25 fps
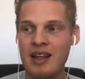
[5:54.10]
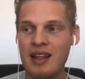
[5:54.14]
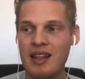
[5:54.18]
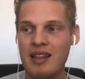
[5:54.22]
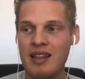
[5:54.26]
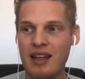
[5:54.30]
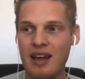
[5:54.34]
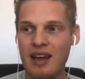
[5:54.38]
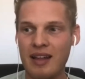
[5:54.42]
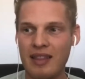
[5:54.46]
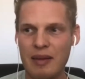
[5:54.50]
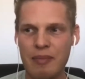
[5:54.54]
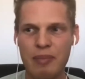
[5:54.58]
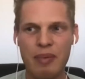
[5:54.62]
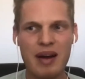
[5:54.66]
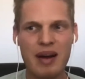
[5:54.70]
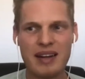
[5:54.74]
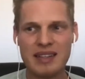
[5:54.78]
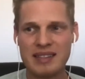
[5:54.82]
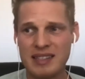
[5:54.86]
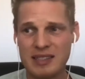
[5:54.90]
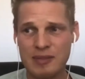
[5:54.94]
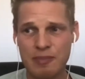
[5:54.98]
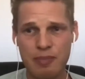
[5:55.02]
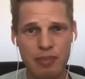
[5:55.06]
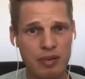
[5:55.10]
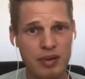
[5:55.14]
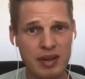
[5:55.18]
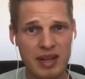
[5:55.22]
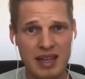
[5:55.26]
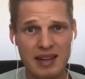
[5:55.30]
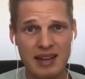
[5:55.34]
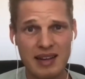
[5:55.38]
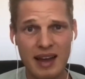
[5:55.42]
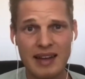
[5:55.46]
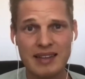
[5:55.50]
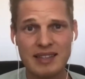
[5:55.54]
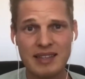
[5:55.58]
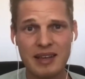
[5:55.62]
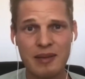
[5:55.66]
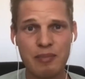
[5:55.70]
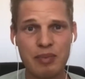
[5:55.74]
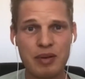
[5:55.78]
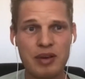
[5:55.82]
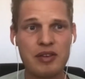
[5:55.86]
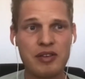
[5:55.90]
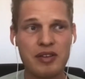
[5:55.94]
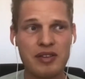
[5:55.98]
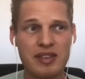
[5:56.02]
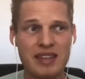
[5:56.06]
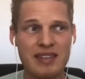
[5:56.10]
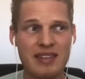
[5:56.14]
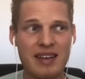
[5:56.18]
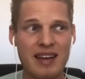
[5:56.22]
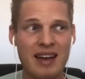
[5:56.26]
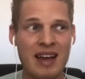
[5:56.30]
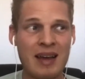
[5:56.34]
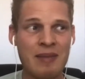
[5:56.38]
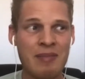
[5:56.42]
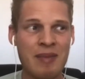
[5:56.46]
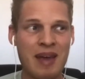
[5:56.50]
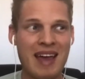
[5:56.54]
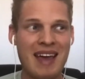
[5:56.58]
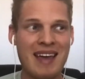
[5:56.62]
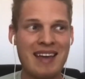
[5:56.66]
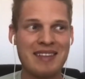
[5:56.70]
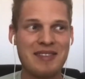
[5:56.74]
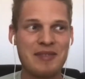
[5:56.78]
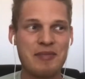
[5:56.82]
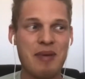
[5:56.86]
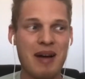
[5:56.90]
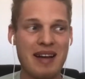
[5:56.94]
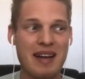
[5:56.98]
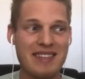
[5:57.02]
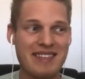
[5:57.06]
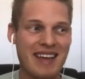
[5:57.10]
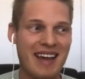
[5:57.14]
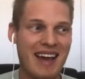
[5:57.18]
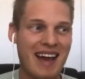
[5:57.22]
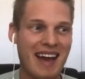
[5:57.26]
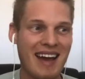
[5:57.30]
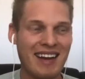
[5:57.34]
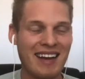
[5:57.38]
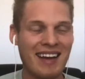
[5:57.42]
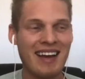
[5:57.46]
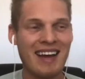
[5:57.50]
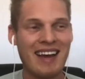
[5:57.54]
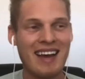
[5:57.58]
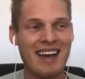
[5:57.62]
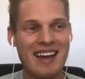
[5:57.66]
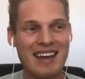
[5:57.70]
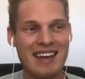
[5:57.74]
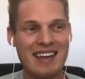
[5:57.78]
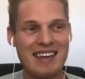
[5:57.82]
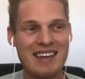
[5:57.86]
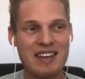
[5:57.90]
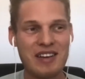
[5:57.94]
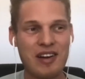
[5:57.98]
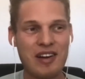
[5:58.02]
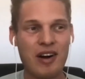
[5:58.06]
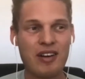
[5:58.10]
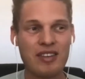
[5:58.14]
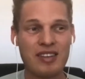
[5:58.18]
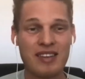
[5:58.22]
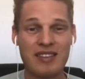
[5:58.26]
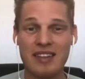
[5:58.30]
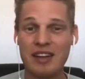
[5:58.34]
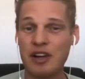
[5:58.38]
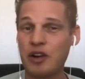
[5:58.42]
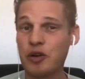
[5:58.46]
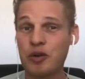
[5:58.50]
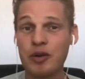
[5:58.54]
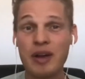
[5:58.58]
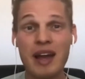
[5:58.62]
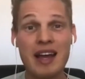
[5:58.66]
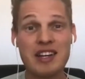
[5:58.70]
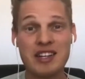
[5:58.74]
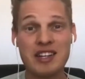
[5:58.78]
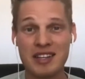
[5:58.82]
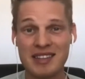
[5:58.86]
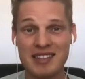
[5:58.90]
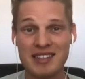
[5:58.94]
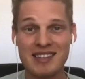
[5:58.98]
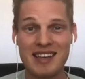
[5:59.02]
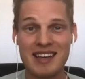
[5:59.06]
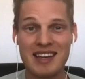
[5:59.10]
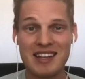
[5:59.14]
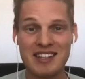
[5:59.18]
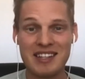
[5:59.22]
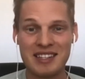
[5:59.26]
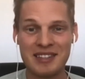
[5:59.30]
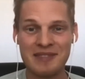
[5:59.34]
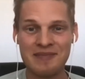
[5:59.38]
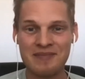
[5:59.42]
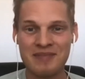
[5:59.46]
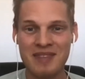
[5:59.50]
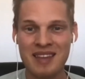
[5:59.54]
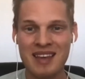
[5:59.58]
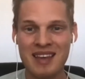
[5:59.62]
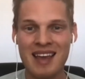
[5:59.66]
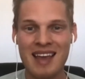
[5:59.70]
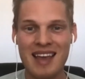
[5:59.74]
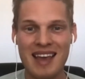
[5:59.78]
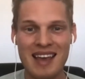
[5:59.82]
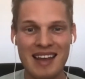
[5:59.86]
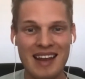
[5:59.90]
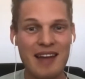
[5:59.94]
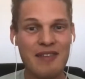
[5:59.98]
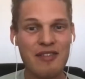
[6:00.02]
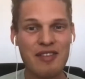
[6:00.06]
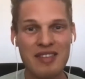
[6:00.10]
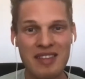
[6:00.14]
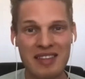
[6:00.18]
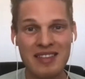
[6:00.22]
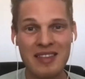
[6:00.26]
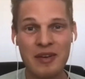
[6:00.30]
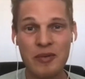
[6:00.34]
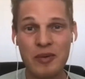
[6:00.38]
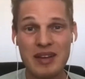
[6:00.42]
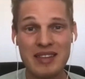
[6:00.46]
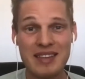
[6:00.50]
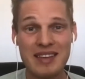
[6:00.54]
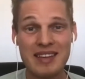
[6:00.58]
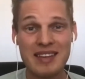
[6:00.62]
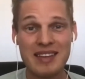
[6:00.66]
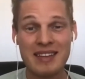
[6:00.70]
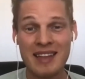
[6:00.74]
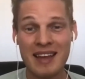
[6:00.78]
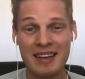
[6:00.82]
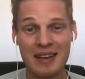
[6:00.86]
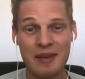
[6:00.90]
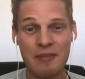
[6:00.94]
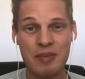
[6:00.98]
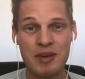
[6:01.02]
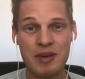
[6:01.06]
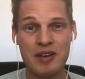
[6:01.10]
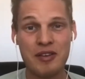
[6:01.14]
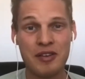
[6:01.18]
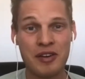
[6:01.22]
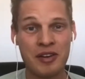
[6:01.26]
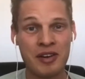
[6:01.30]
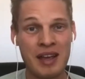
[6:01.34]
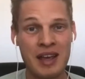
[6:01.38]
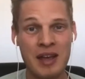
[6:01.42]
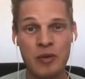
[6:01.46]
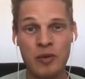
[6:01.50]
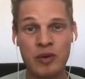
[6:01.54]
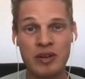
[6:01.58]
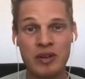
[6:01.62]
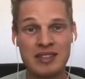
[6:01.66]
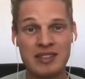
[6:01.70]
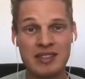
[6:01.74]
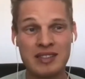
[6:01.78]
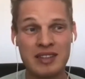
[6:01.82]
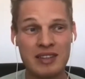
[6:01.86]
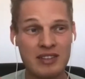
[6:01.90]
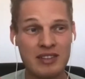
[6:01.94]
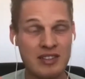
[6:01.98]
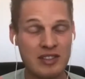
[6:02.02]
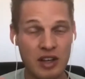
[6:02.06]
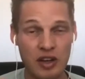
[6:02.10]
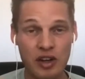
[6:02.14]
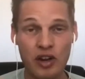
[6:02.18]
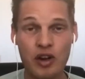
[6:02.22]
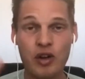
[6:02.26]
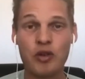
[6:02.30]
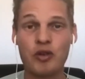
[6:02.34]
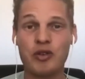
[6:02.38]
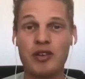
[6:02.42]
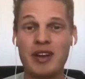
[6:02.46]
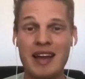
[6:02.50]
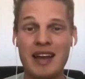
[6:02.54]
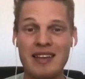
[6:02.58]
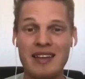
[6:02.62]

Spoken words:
They bought us this pretty nice computer at the time, and my dad, he called it the creation station. And everything that we did at that computer, it was to create,